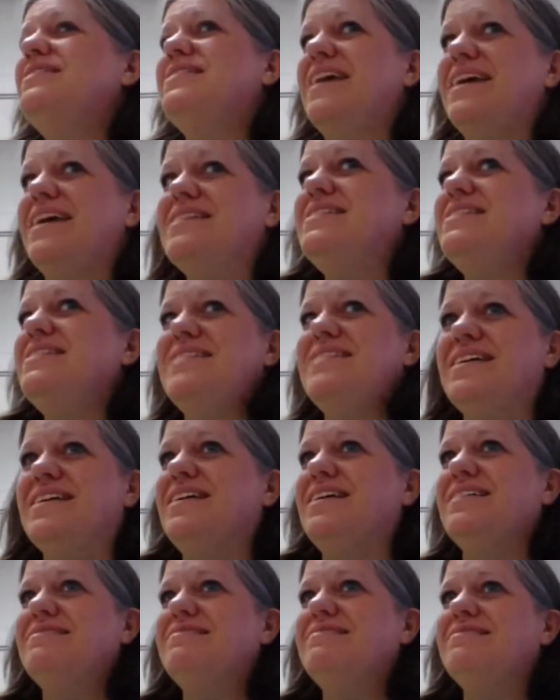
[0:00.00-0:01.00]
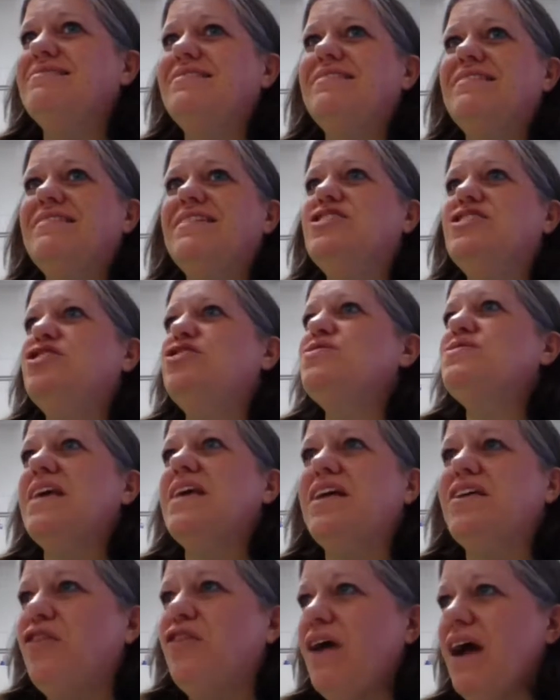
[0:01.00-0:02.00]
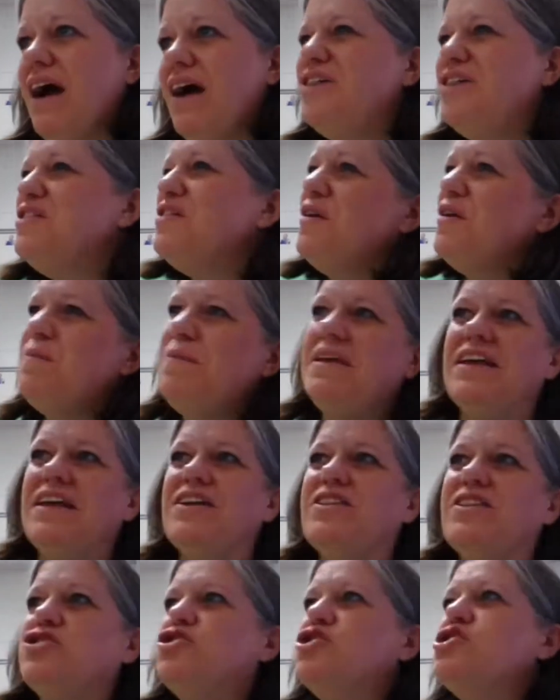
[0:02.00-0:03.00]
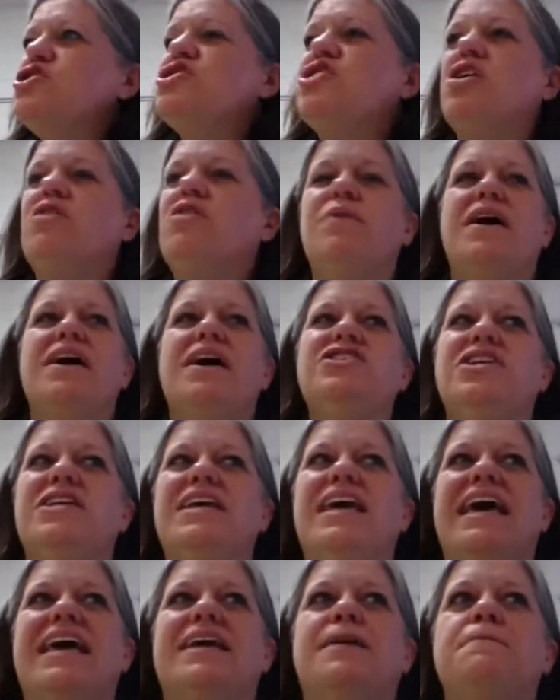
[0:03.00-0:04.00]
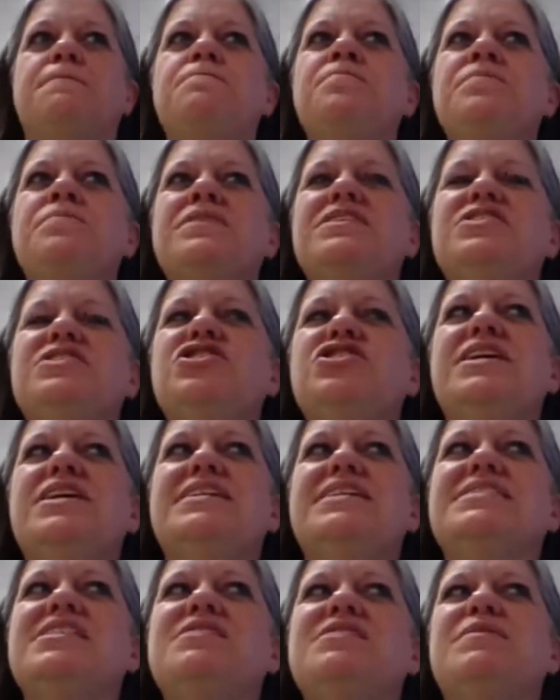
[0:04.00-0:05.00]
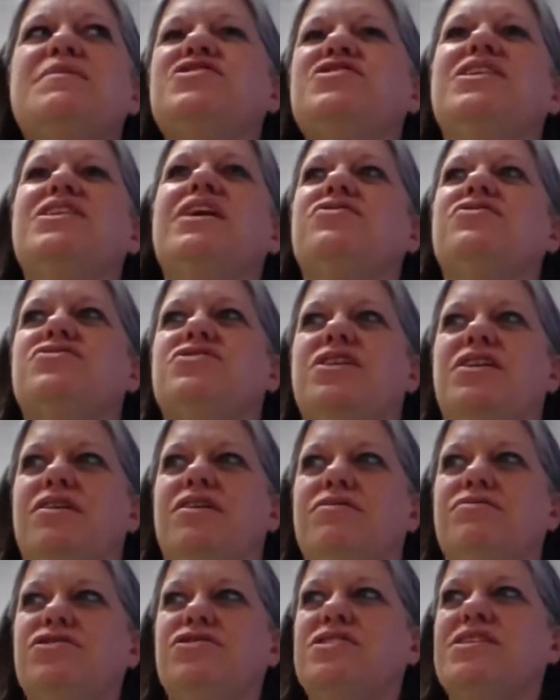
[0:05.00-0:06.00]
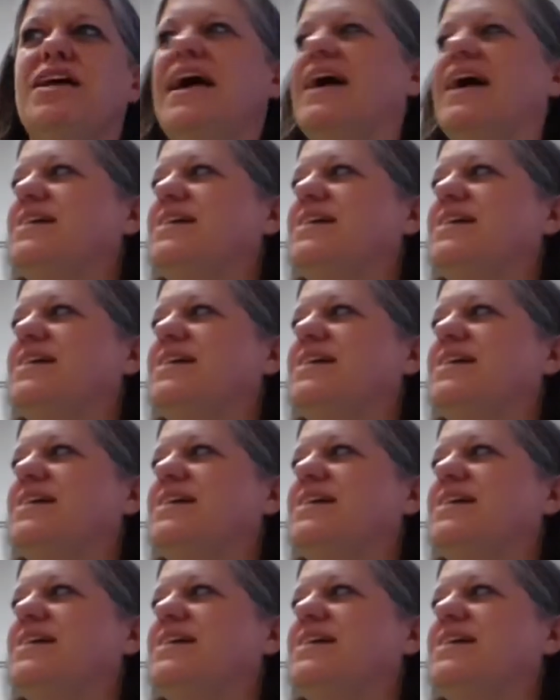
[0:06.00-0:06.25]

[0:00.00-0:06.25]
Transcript: Daisy did it. You say it her how? You know what I mean? Like, there's just so much. And, and, it doesn't seem like she cares to know. She's not